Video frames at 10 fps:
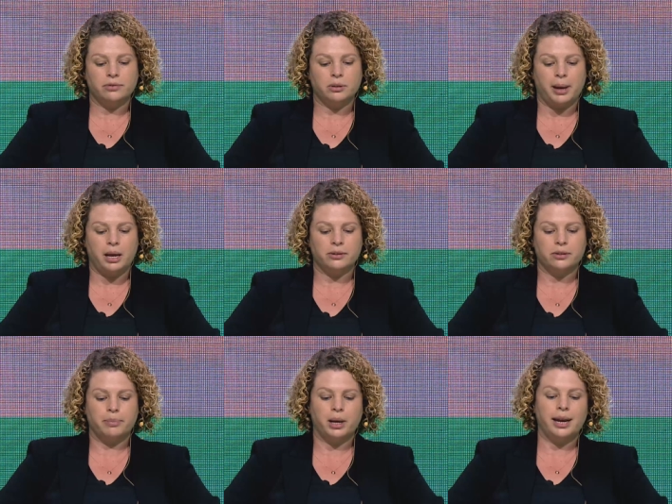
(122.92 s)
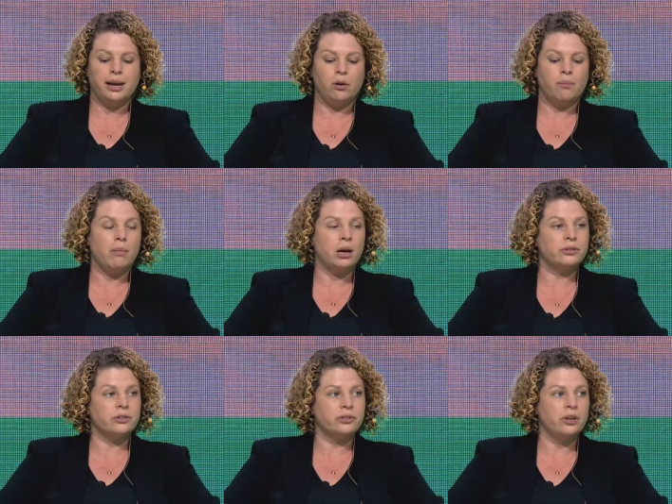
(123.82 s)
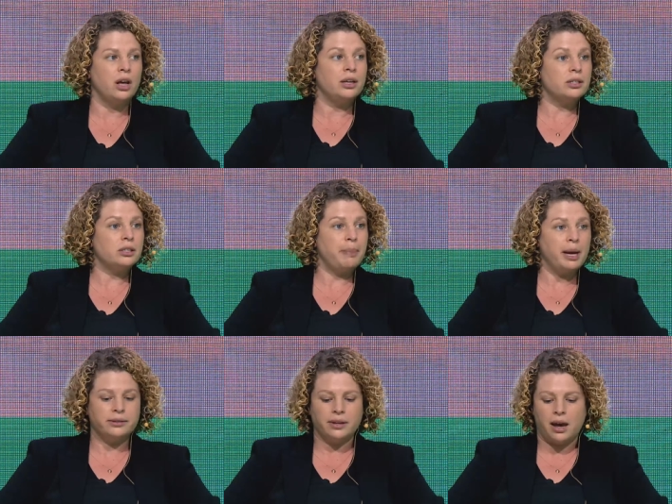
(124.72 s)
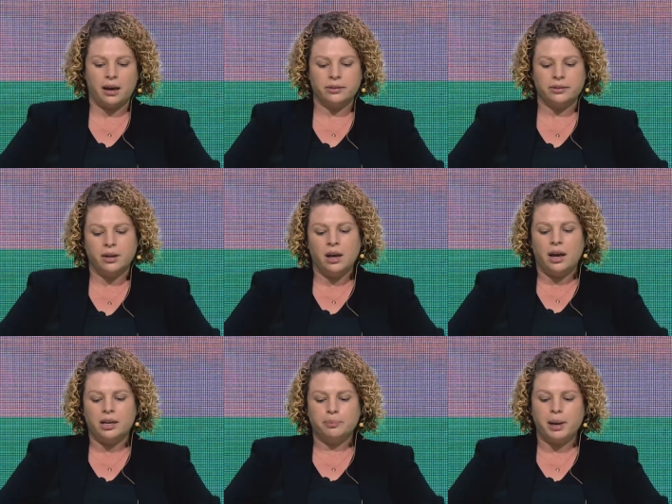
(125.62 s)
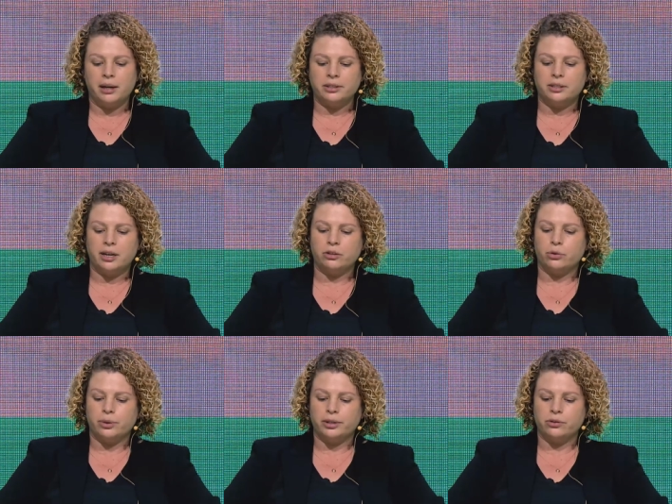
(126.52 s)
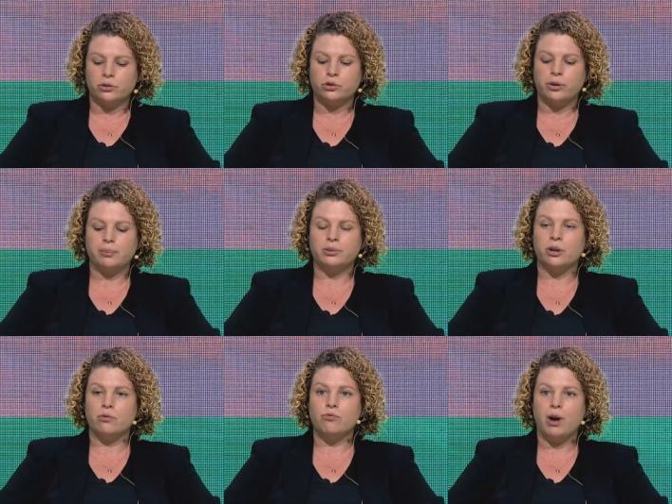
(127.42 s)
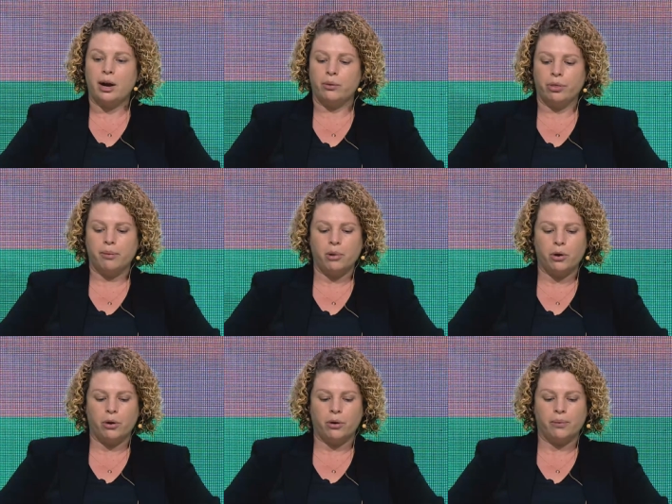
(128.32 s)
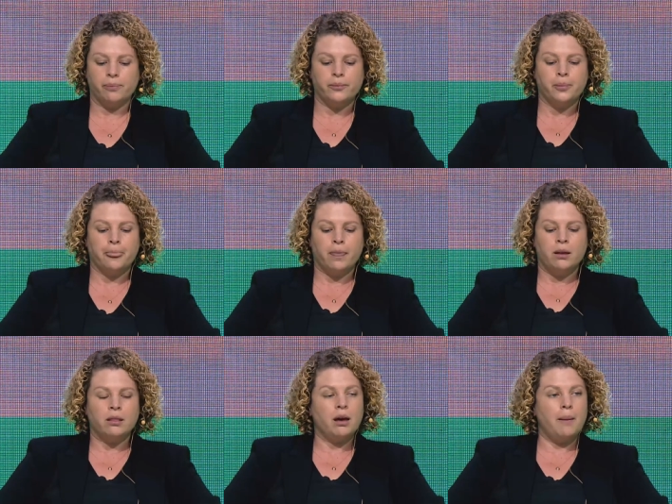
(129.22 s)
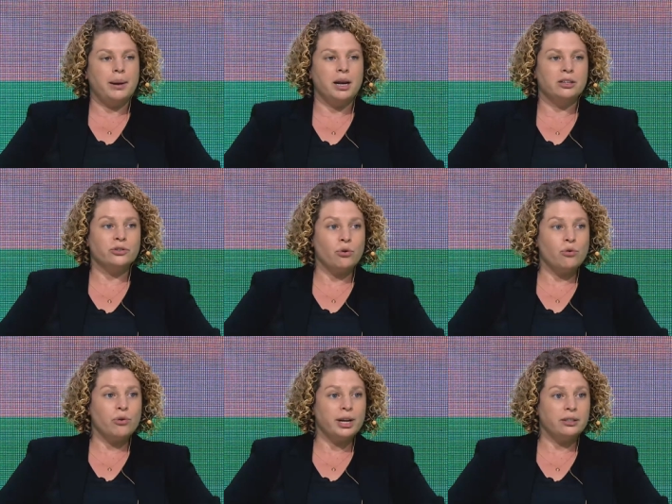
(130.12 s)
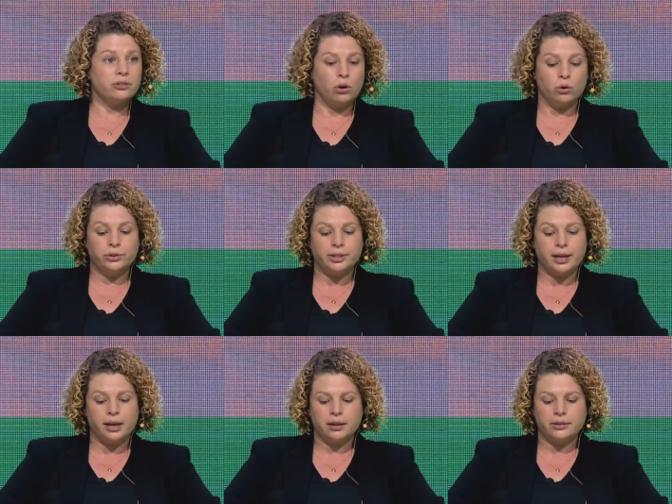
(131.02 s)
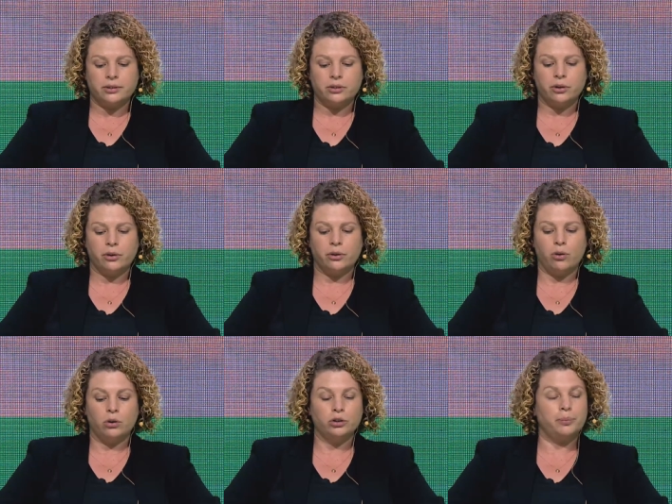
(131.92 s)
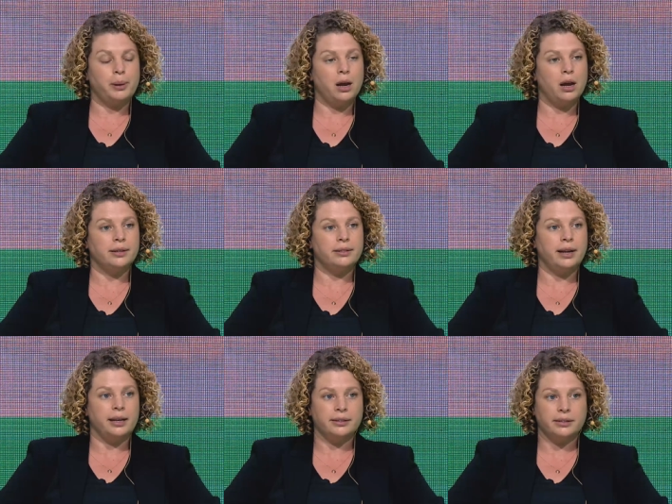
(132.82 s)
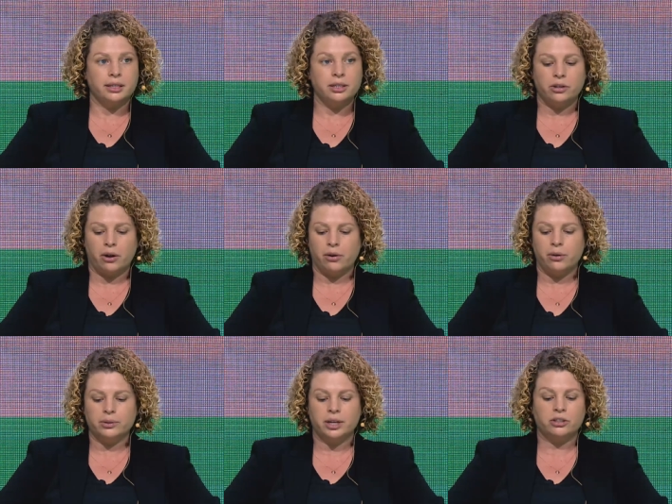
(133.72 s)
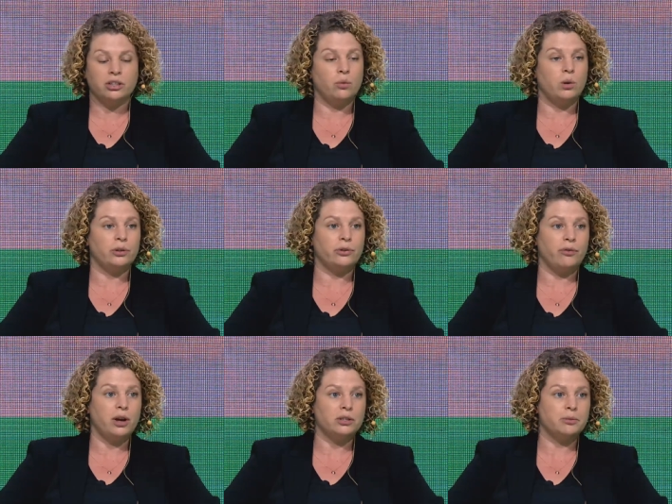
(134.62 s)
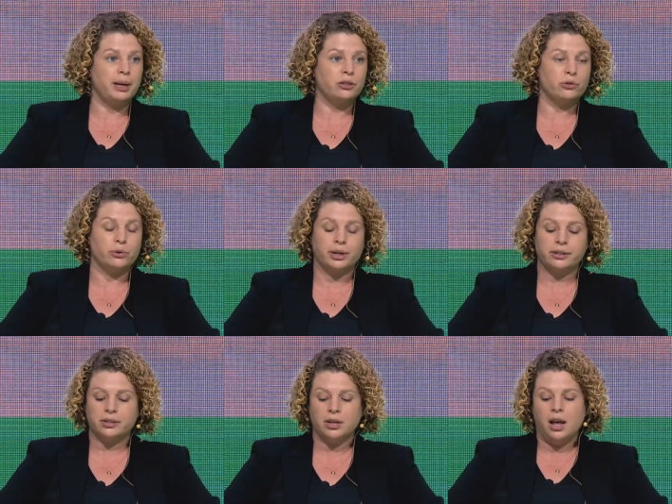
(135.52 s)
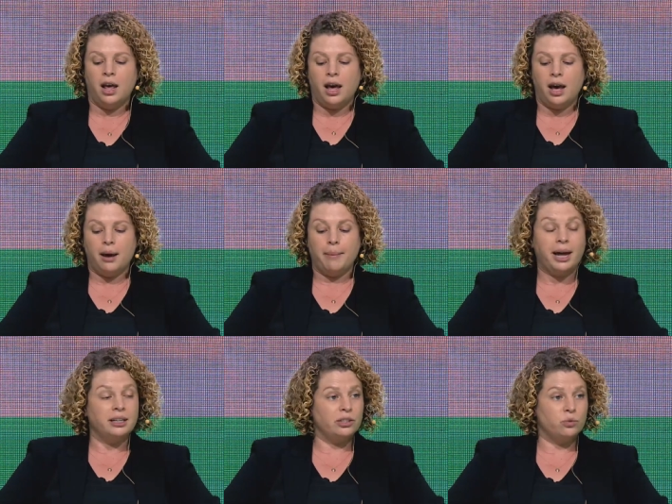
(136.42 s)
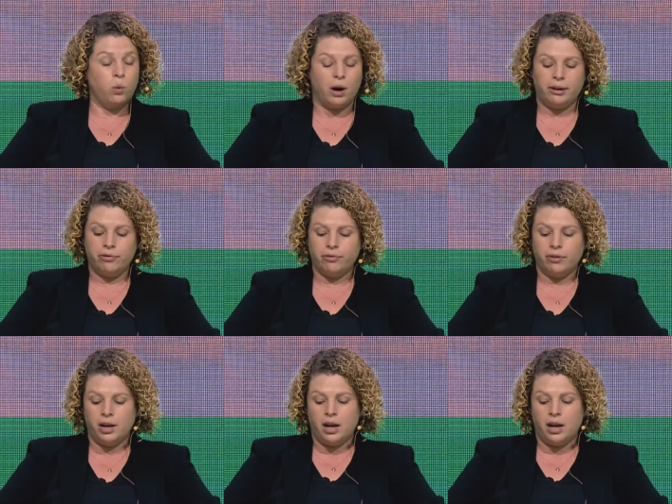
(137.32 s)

of space, but Elon Musk's SpaceX is planning to take tourists on trips around the moon. The company has already sold tickets to entrepreneur Dennis Tito, who is actually the world's first space tourist, um, and his wife.